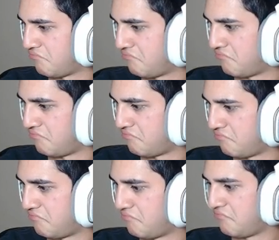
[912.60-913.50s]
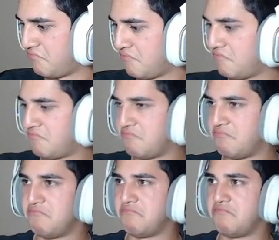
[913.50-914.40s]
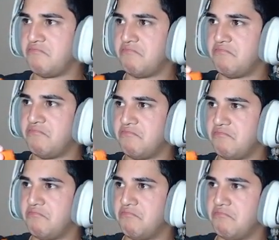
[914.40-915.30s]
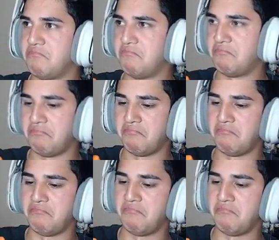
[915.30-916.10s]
(no one is talking)